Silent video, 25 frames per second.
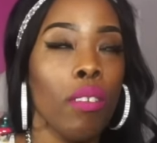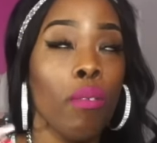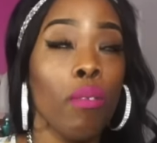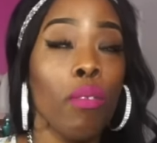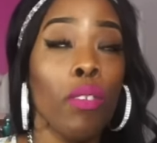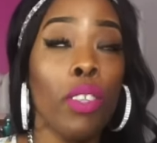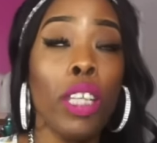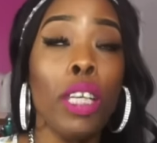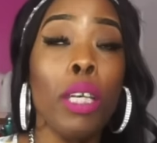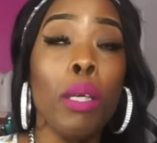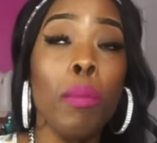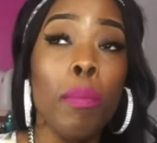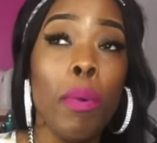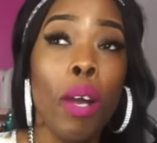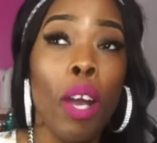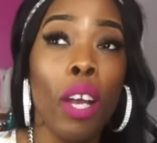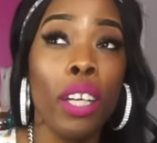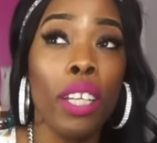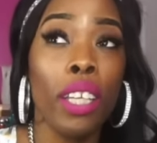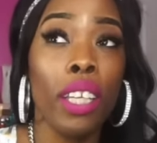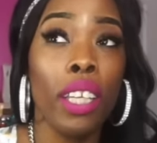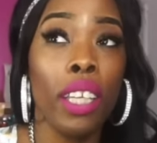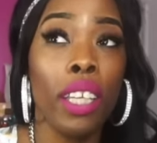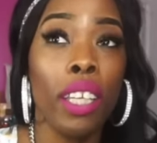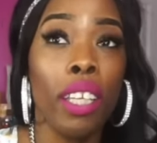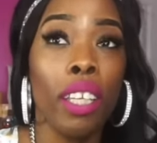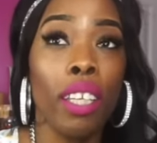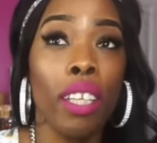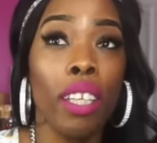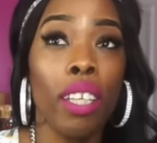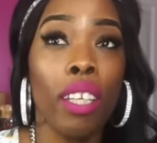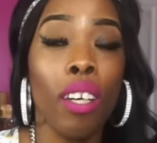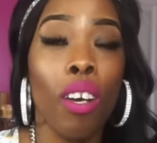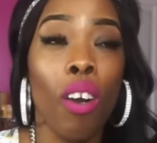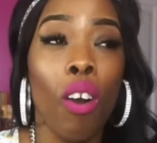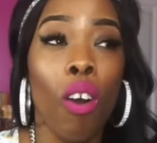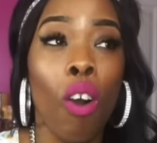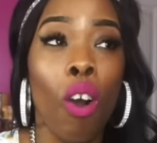flea market
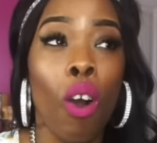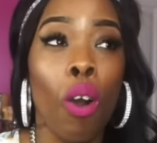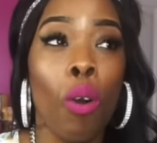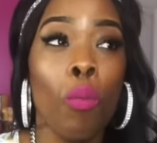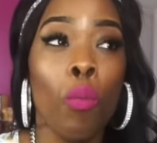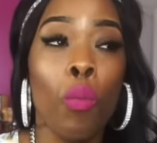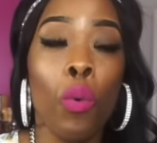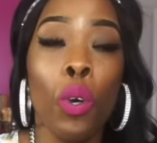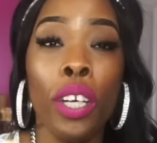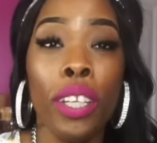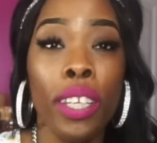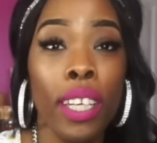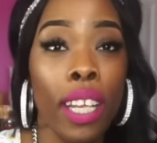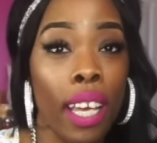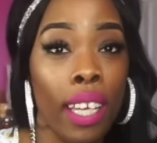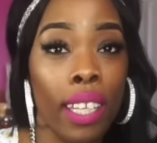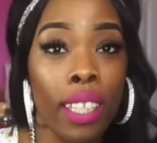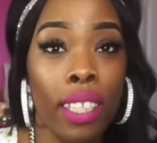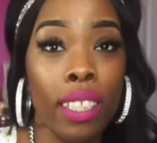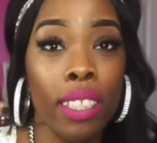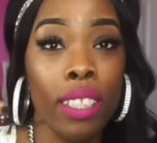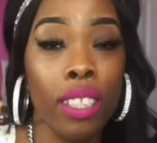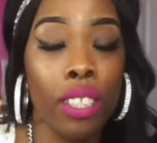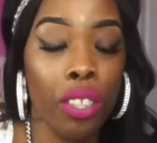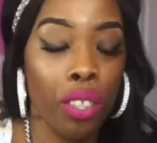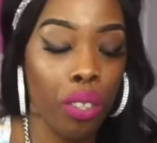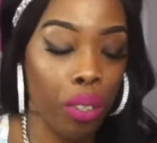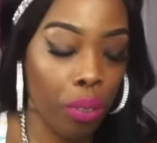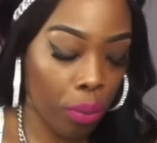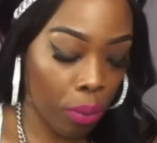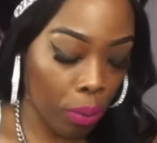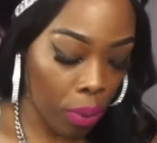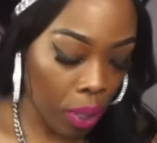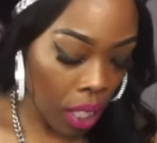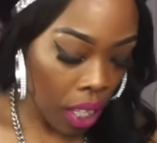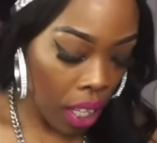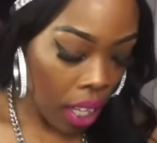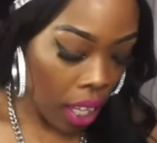on one
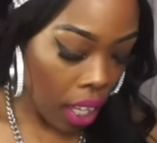ninety-two,